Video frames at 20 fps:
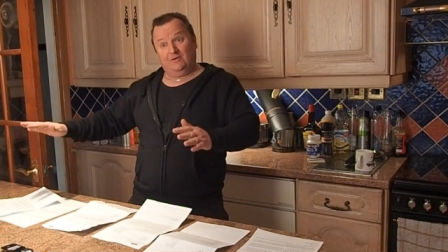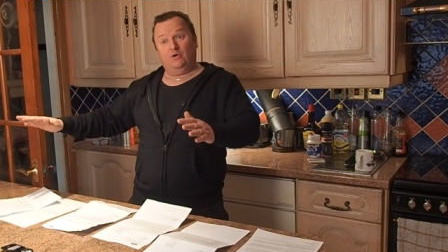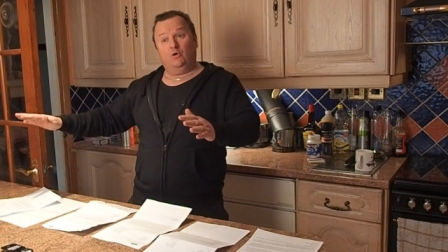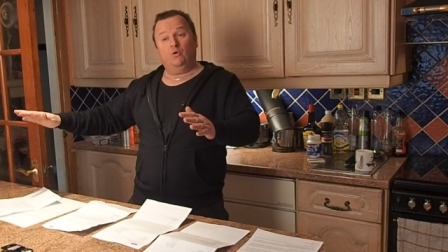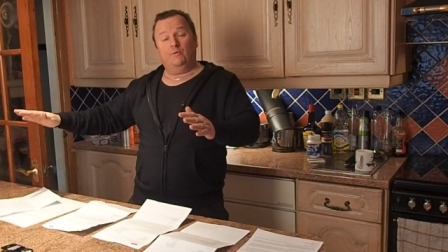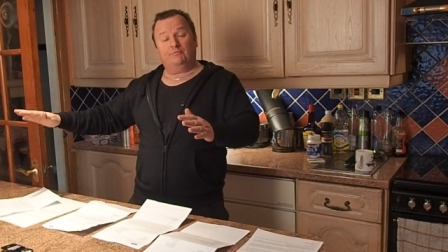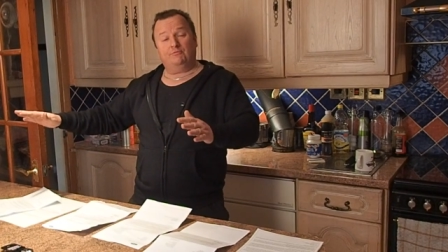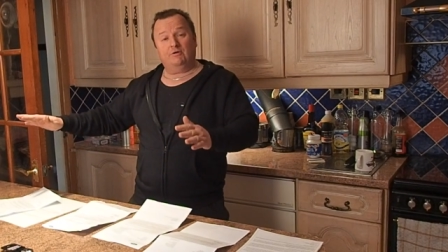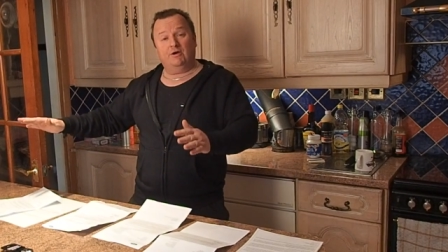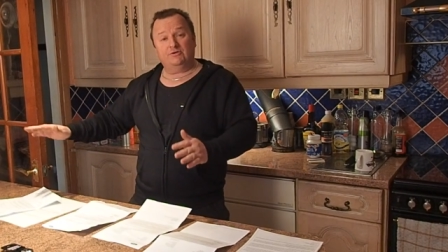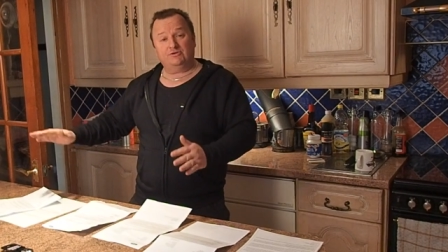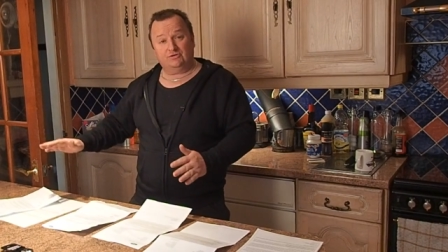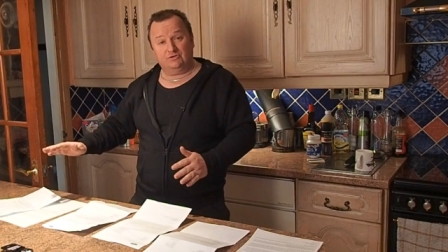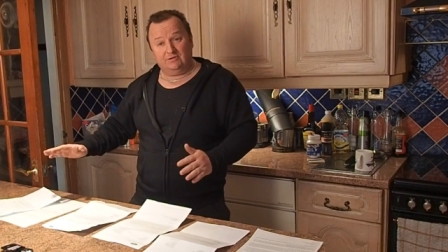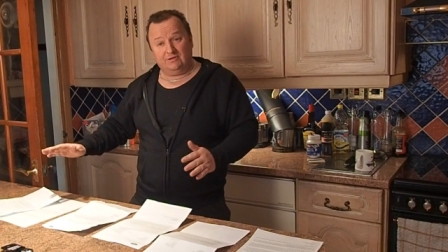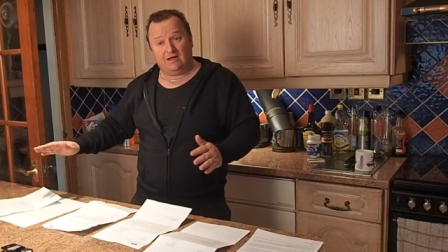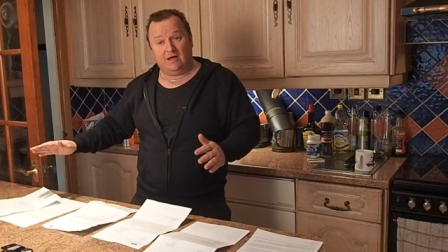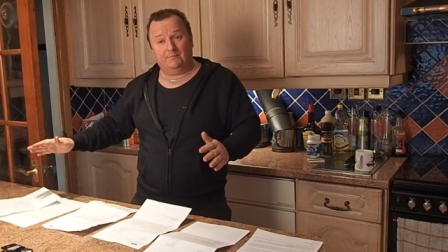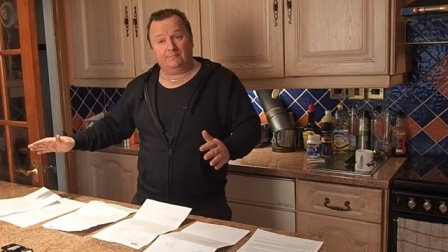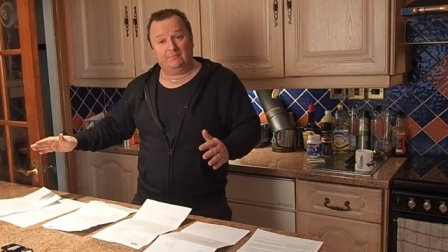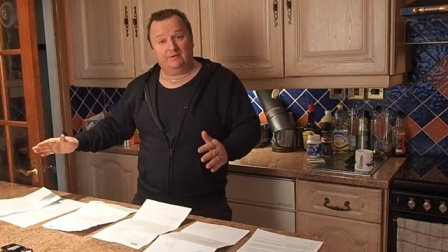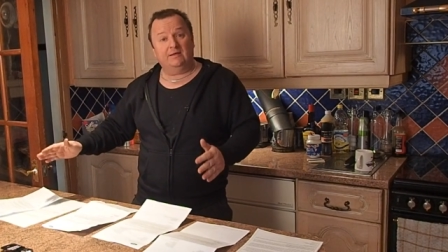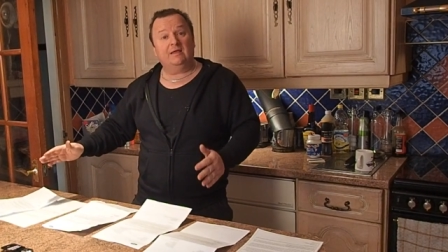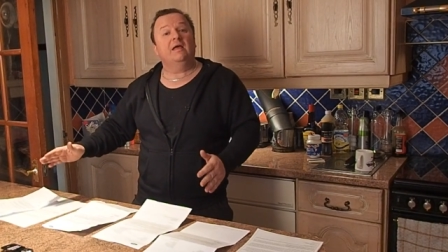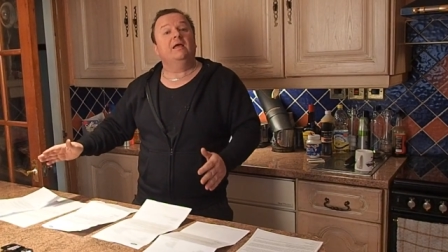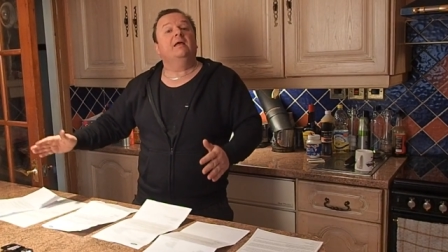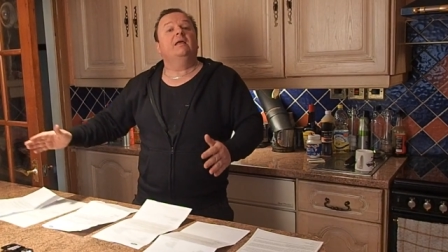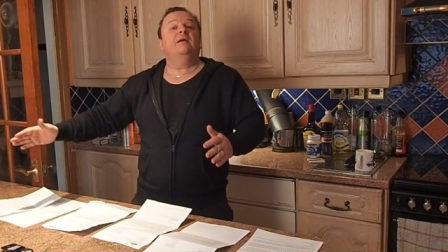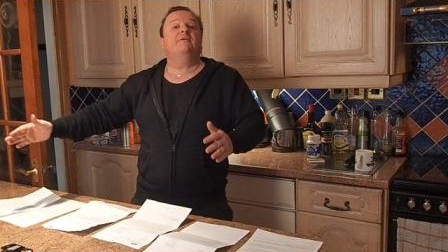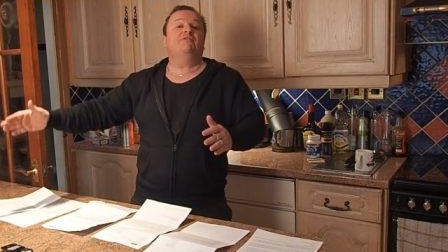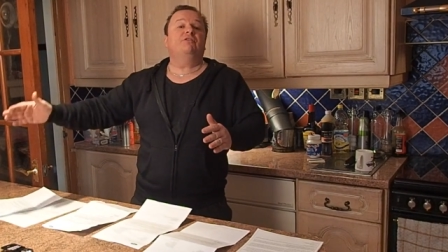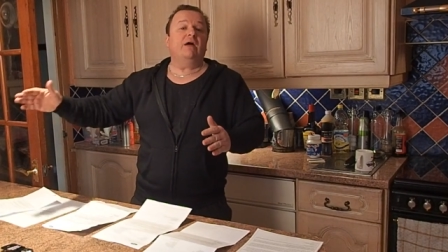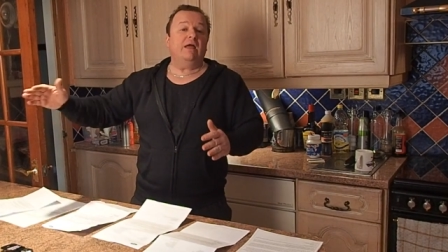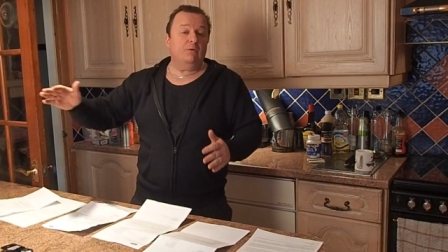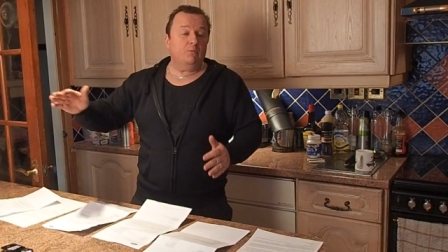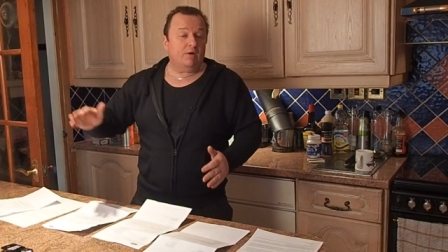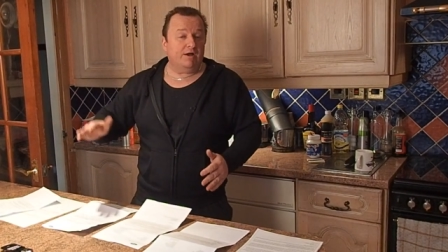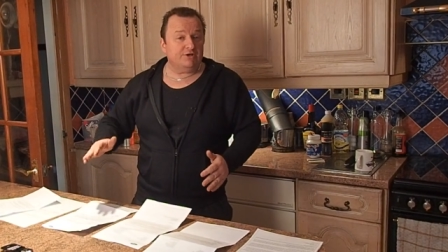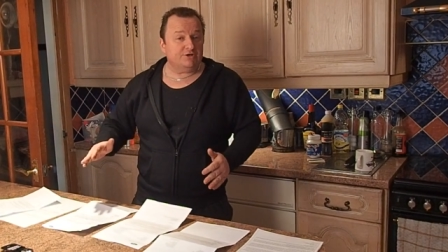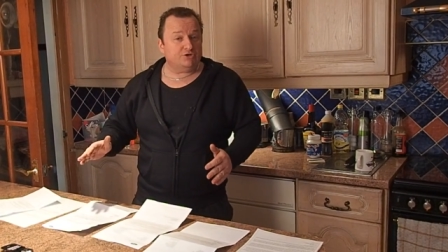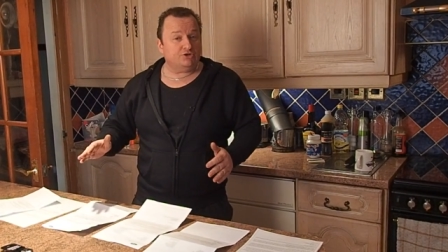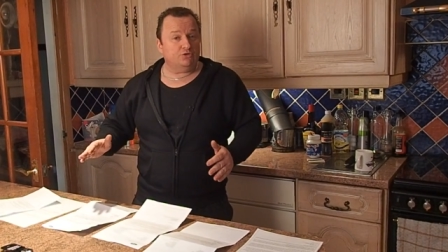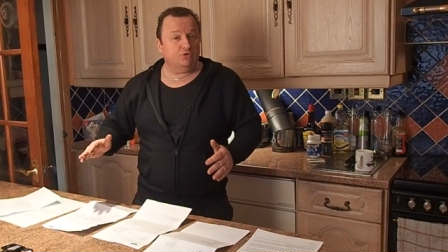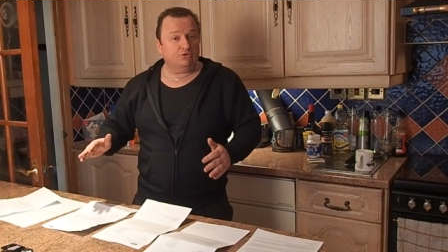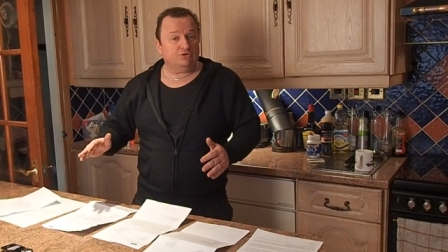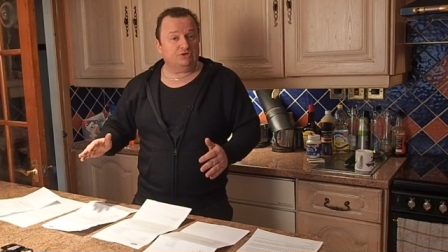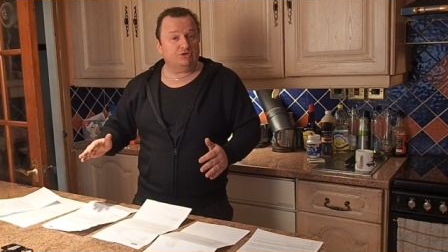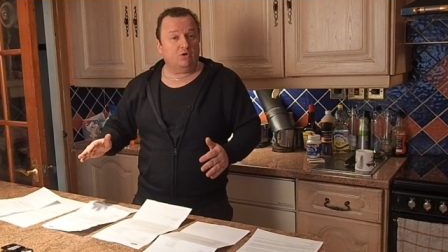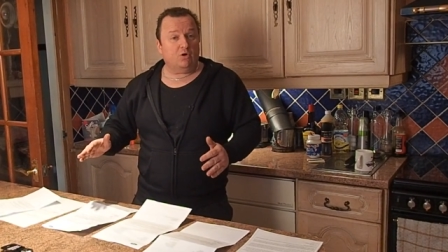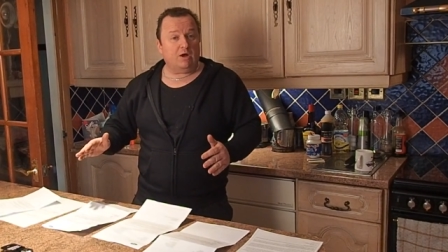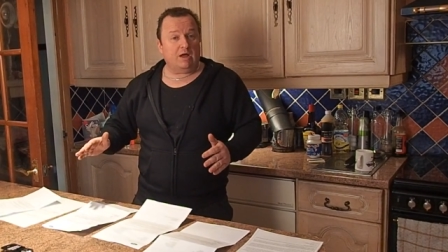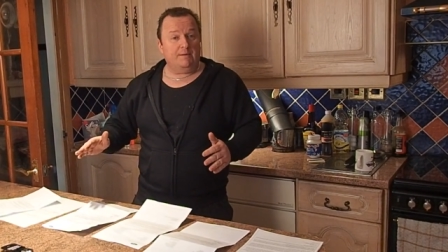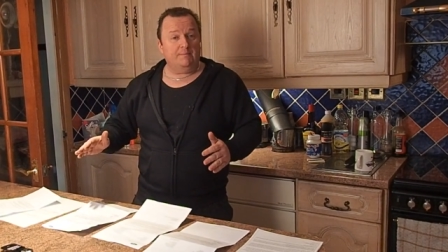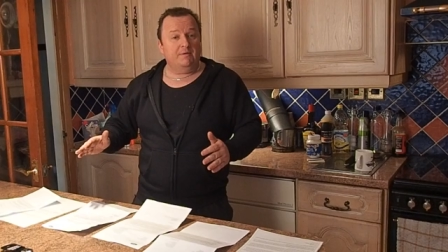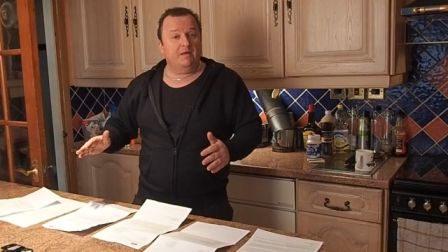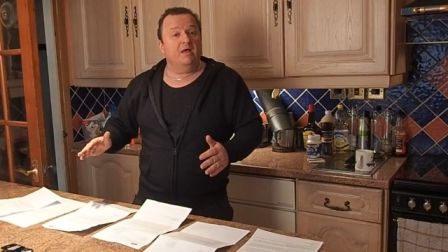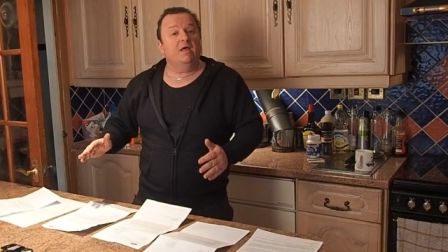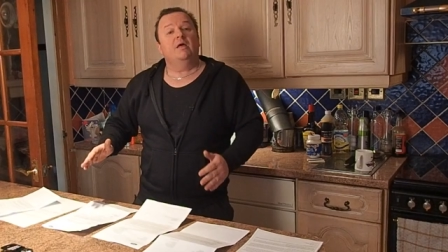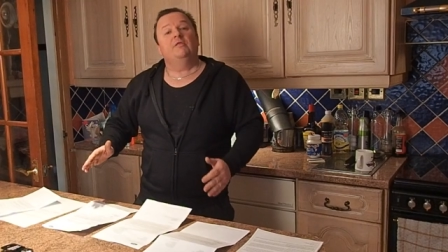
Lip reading: corporation and company, if they waste your time,